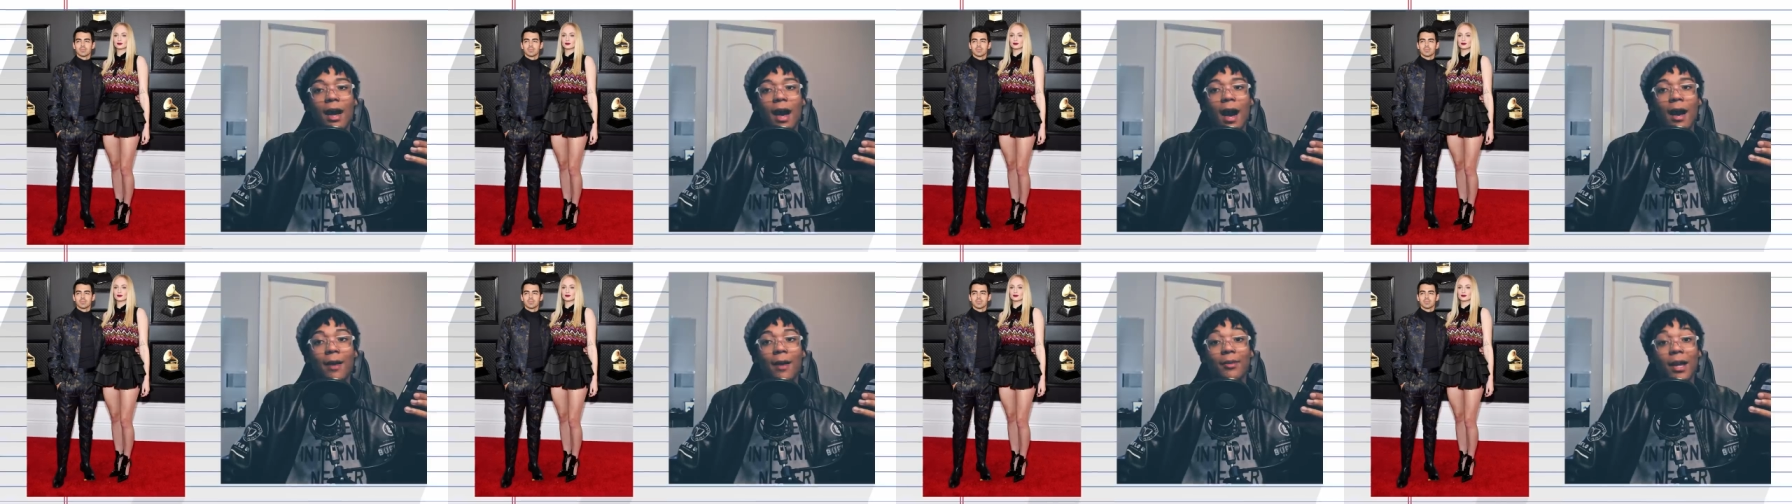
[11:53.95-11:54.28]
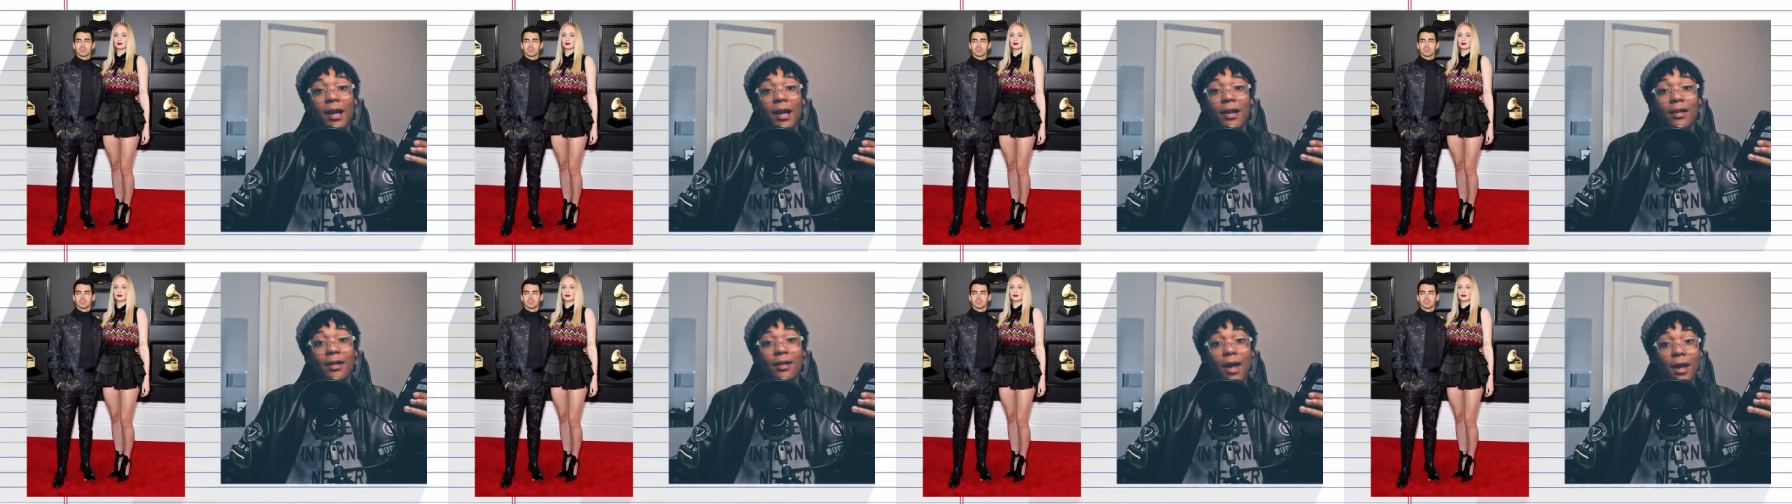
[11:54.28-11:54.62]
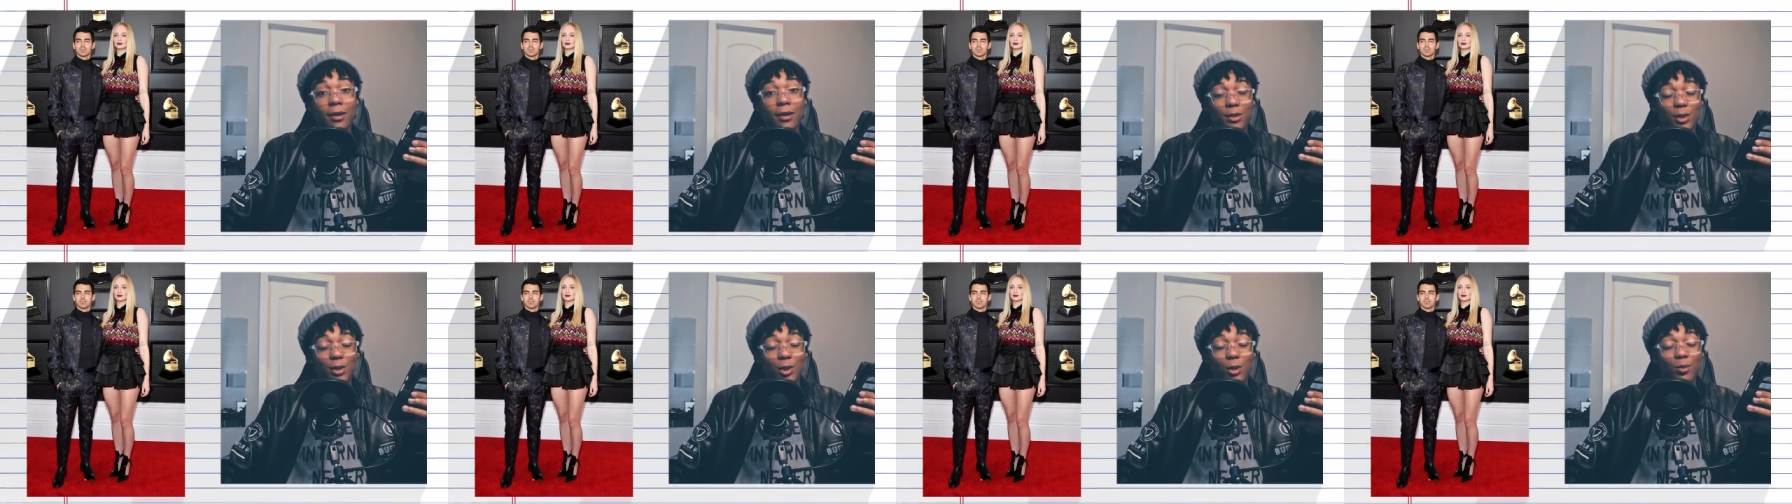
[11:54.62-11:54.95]
I'm not
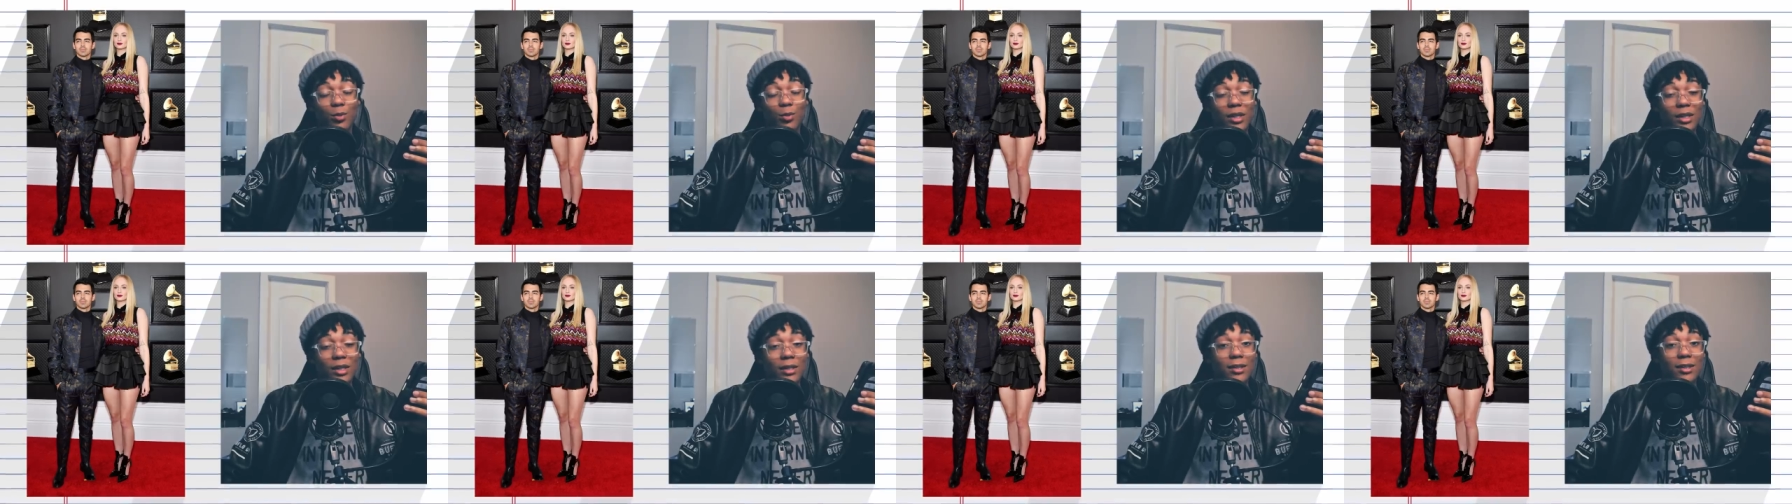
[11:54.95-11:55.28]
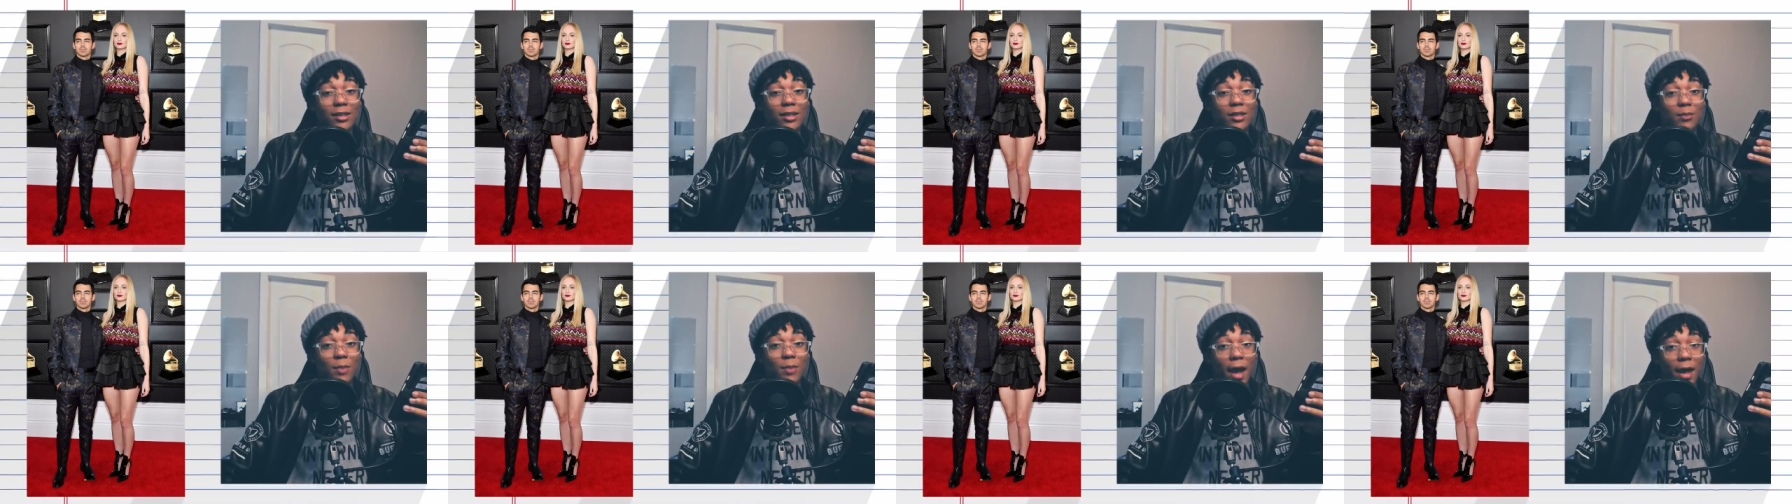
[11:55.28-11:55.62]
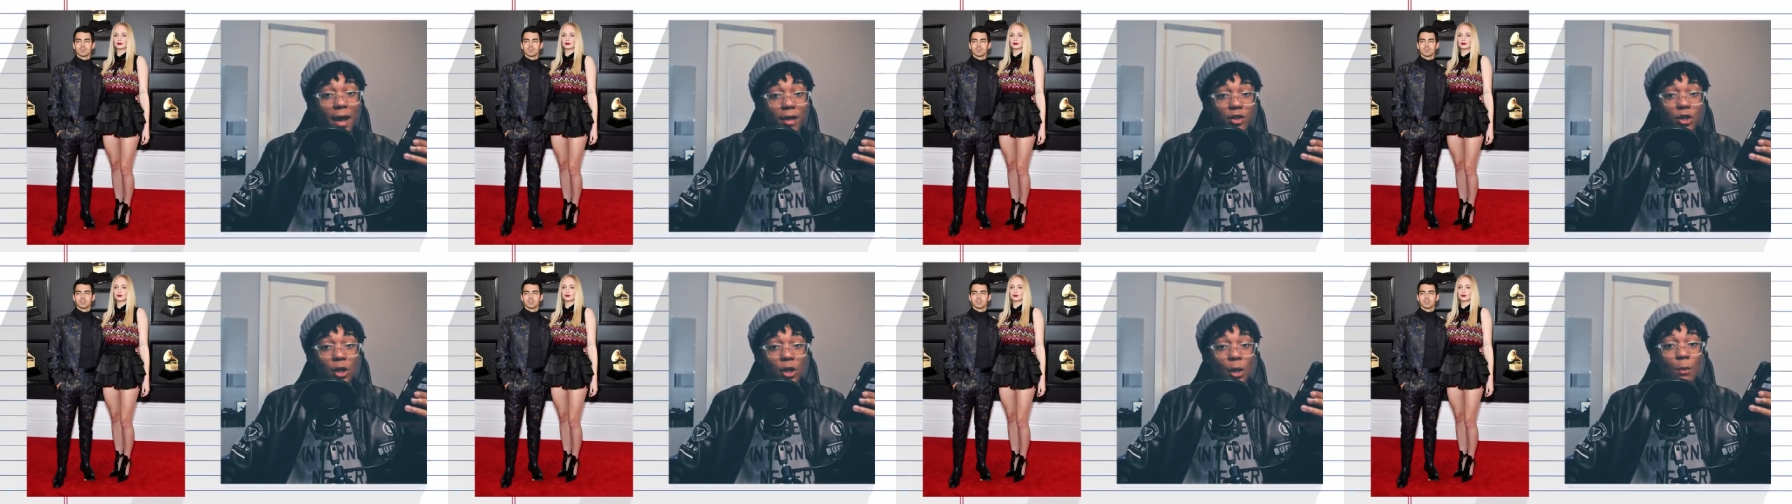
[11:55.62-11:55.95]
allowed to compete in this
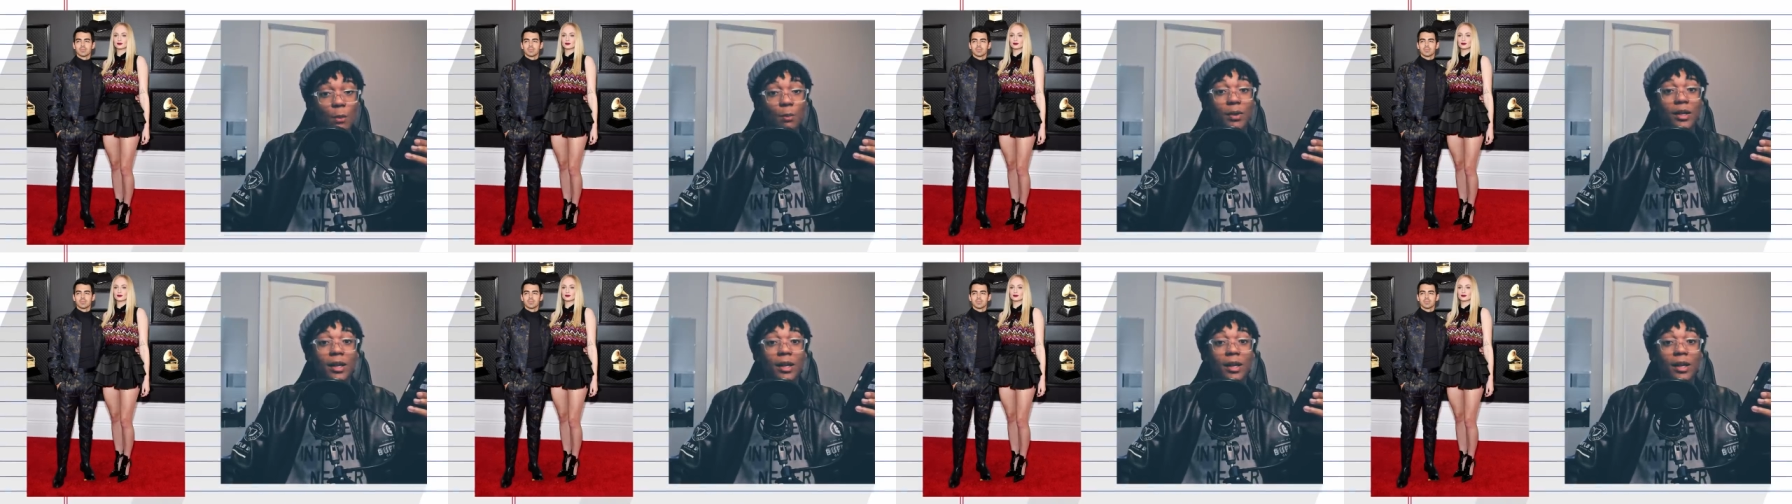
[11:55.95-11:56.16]
pageant,